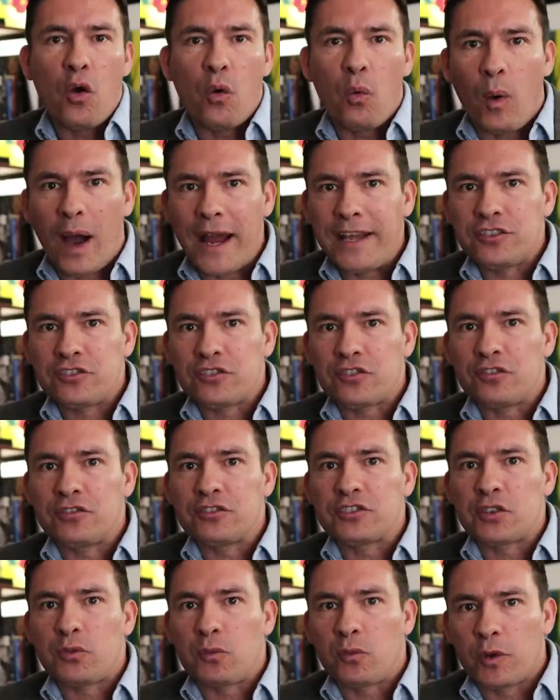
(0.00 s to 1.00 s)
White
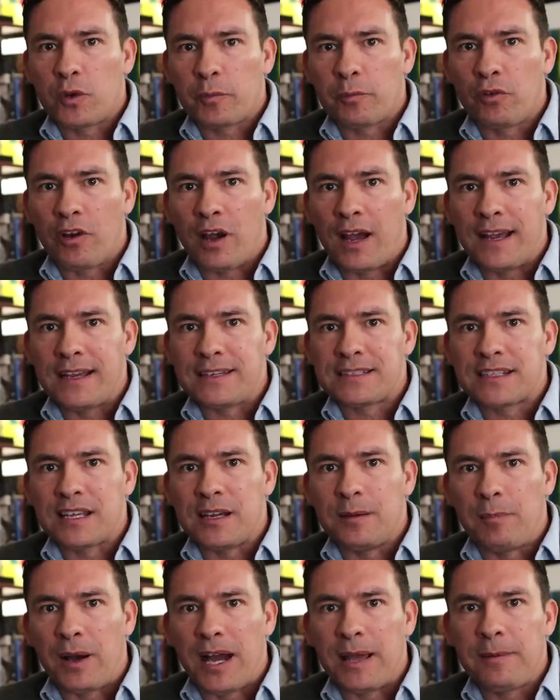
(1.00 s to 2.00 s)
shirts were
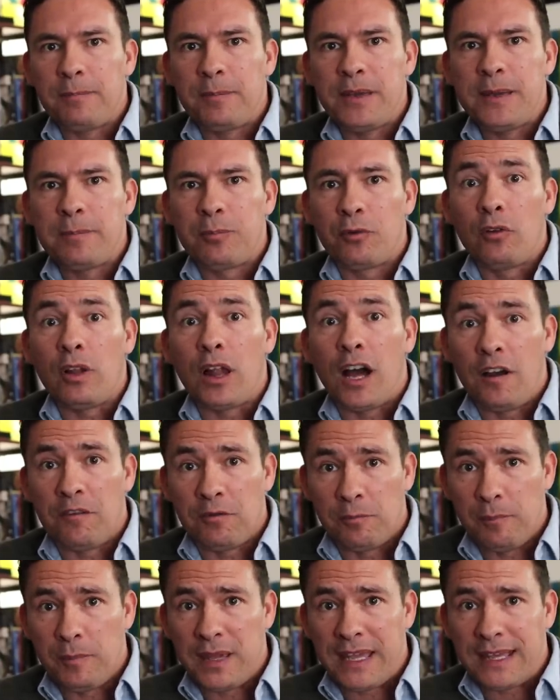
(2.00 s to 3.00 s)
prized by people
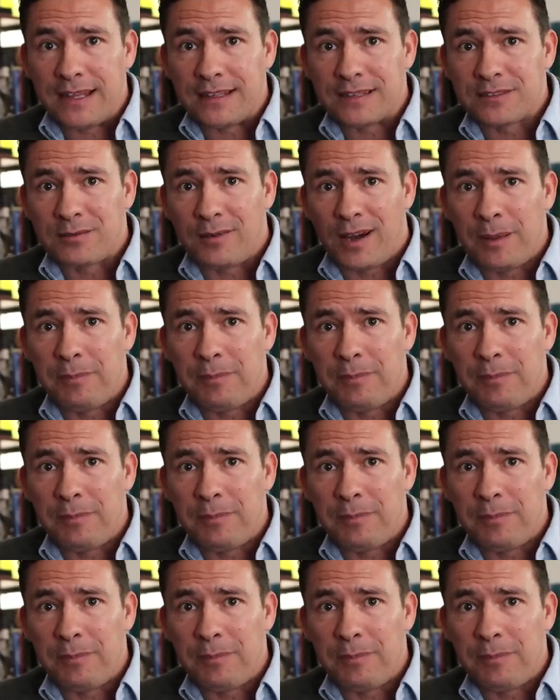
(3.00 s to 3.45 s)
of means.